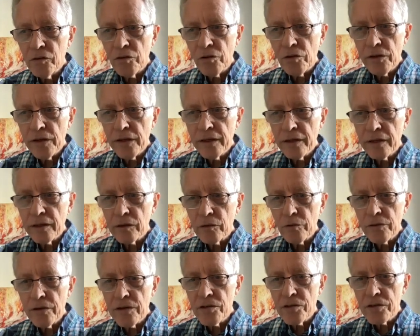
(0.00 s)
dirty and
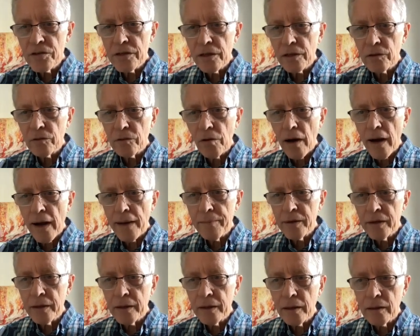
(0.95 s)
greasy and
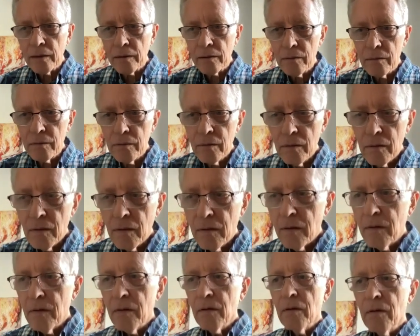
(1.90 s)
grimy and
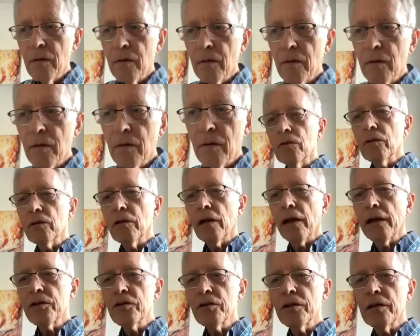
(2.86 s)
looked like
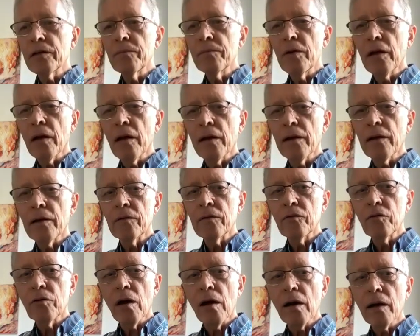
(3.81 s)
she had been on a
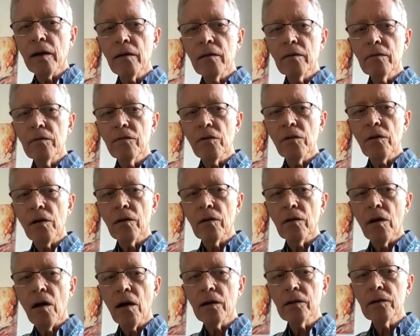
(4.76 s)
drunk for a
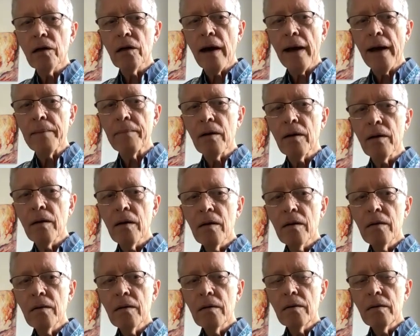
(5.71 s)
long time.
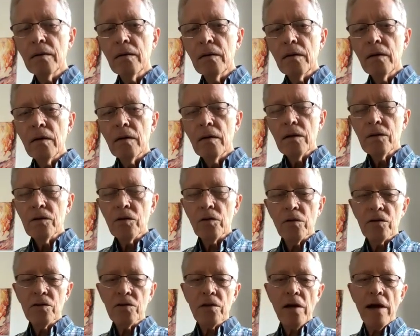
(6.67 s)
So
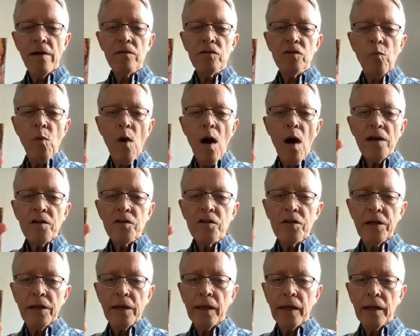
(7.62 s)
as I was
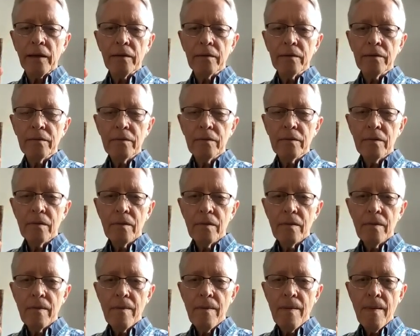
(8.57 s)
watching,
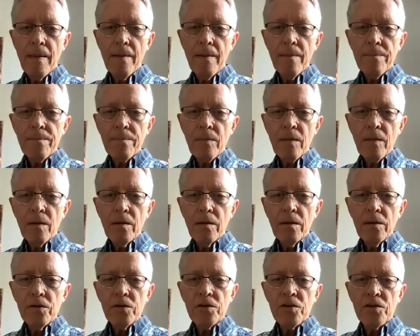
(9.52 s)

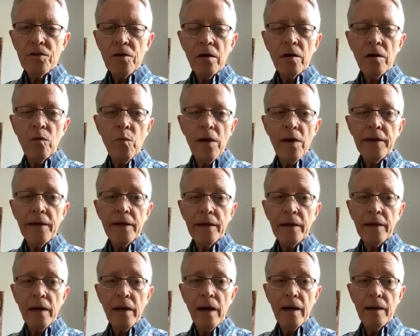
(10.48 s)
she started
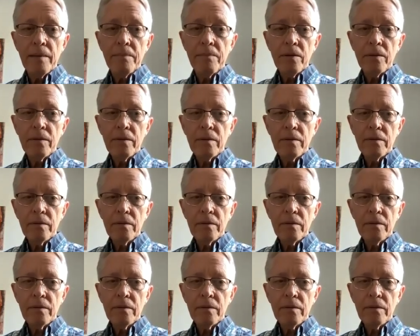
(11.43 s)
waking up